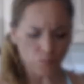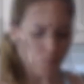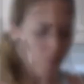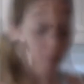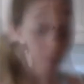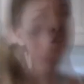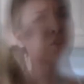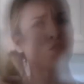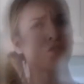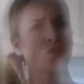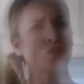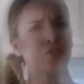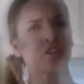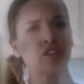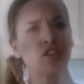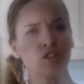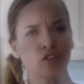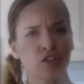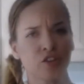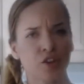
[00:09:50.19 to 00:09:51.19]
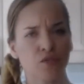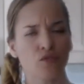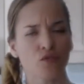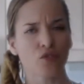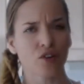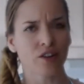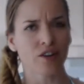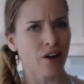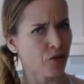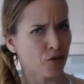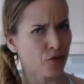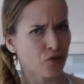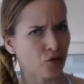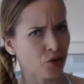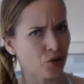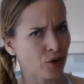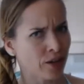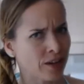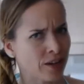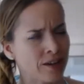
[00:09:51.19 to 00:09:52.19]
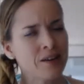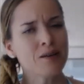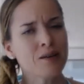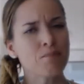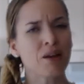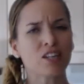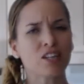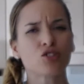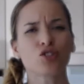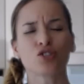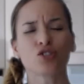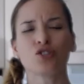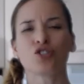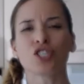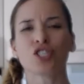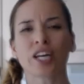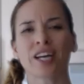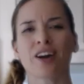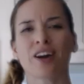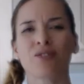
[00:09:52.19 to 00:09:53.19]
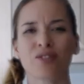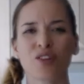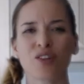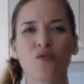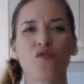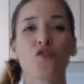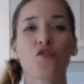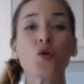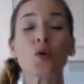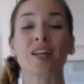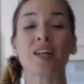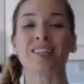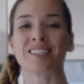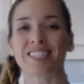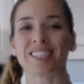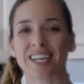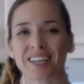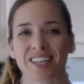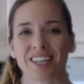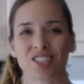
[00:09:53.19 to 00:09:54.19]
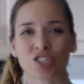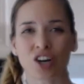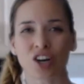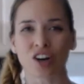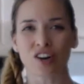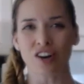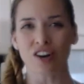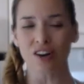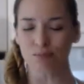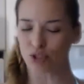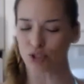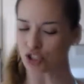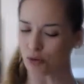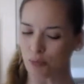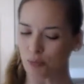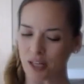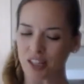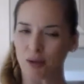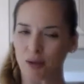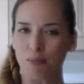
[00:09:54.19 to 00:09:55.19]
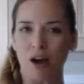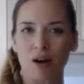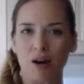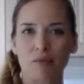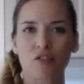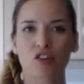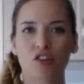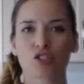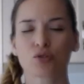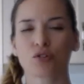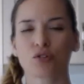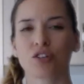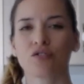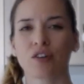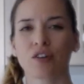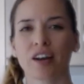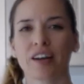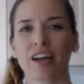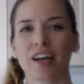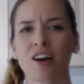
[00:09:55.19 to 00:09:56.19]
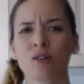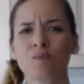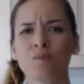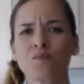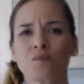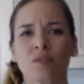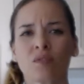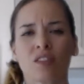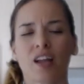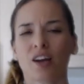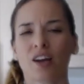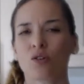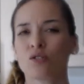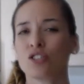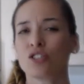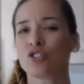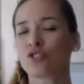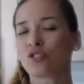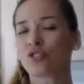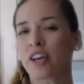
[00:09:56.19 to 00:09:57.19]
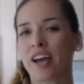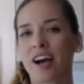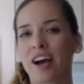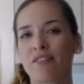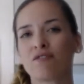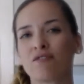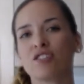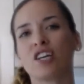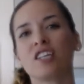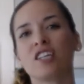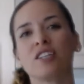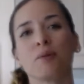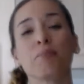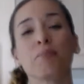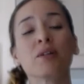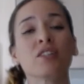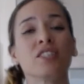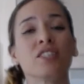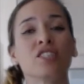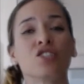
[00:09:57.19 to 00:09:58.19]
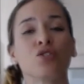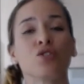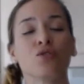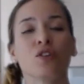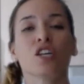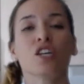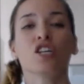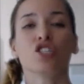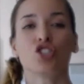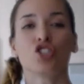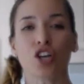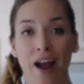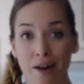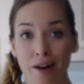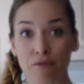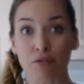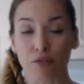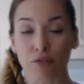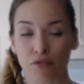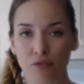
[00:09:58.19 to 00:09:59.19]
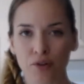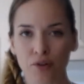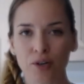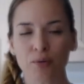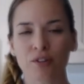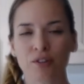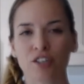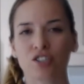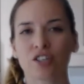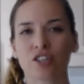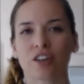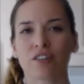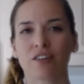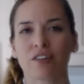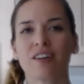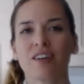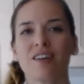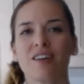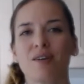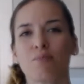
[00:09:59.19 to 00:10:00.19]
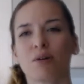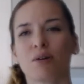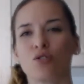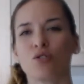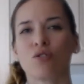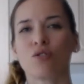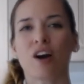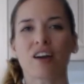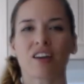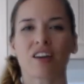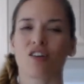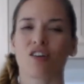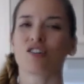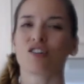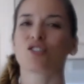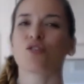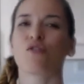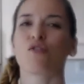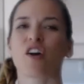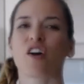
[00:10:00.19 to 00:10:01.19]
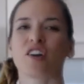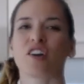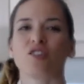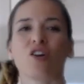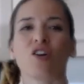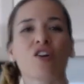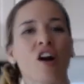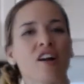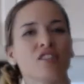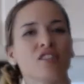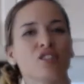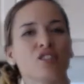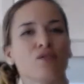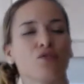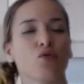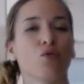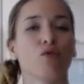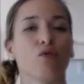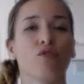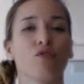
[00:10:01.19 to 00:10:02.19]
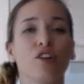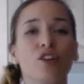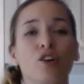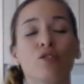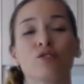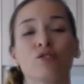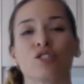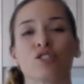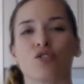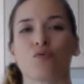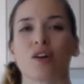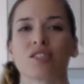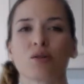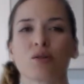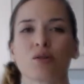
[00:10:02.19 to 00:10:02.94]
So if you're a foodie looking for another foodie, make sure you check out foodanddating.com. Should be at the bottom of your screen right now. Not only do they have the ability to chat for free with each other, but you can also find all kinds of cool videos and